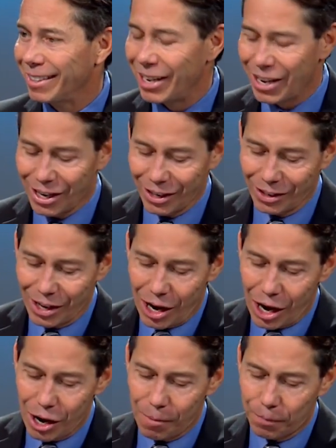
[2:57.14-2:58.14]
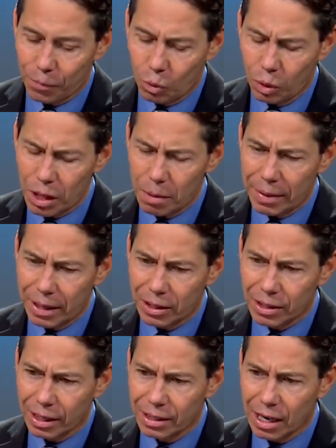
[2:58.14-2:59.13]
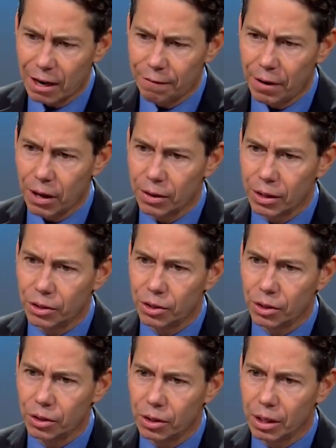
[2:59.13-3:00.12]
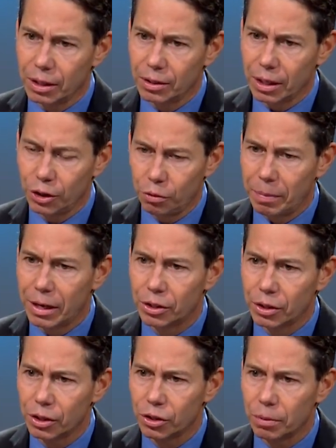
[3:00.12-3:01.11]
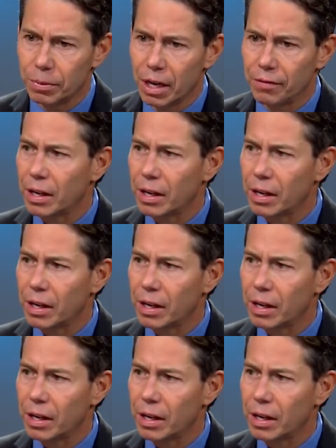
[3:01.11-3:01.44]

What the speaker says: Yeah. One of the biggest things I found is, and you mentioned this to me, you have to